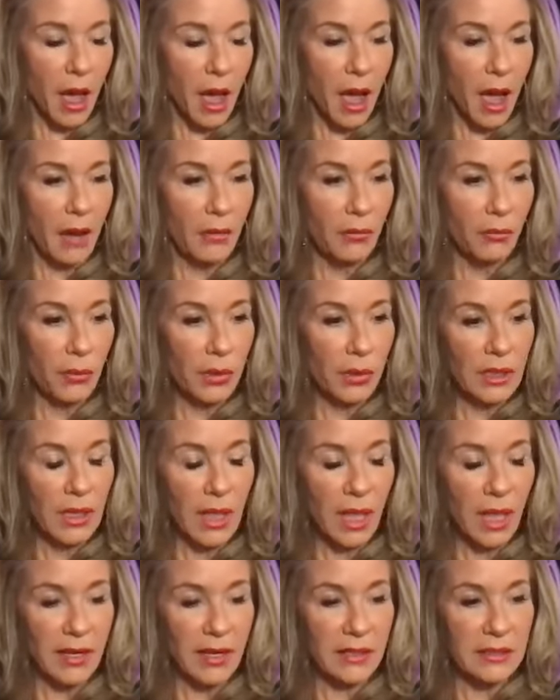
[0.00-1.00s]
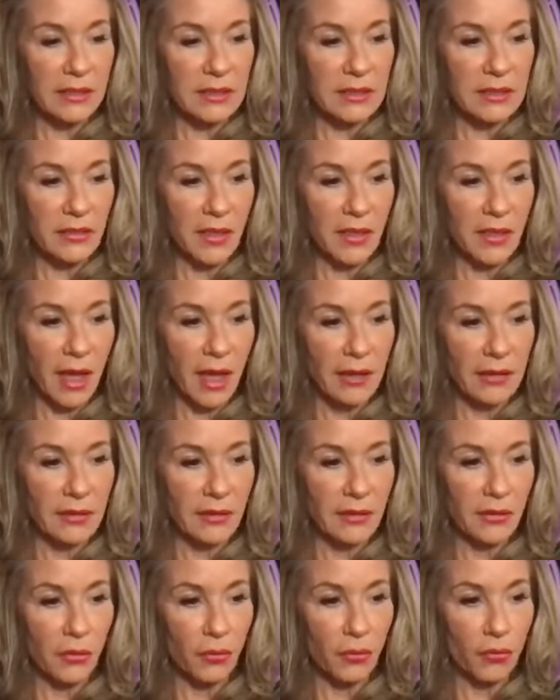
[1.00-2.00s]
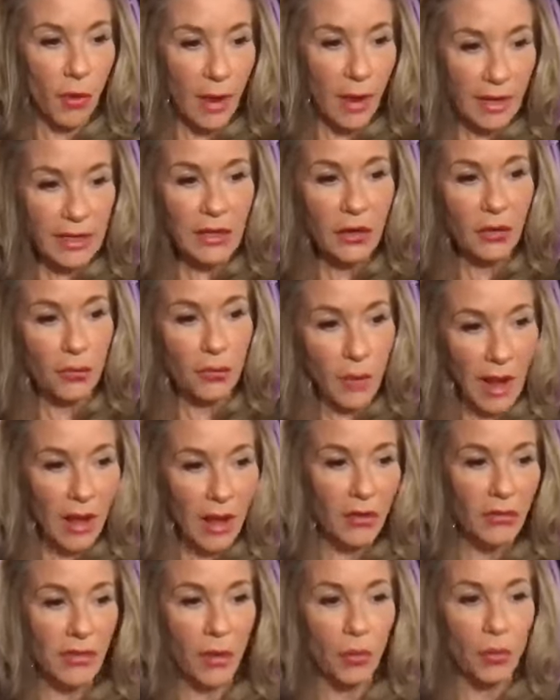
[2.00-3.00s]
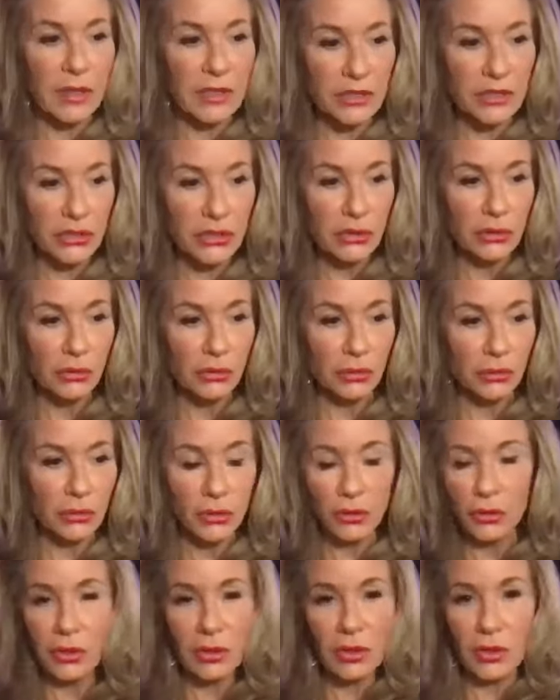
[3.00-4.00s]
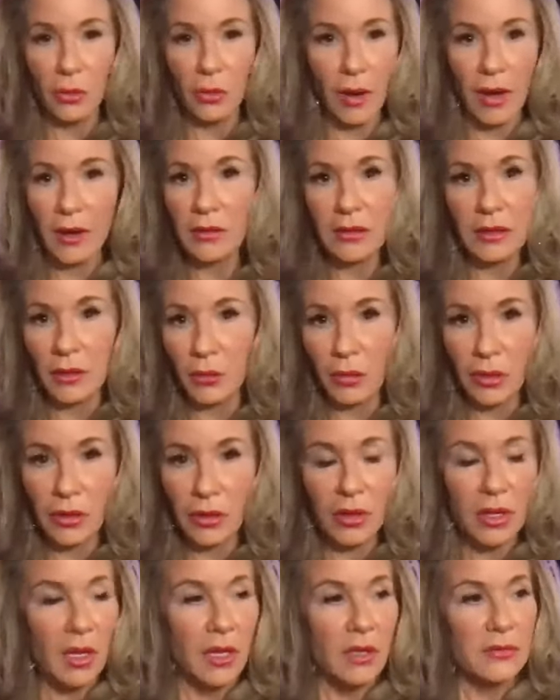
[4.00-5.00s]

I realized that the running around that we do, you couldn't go out anywhere.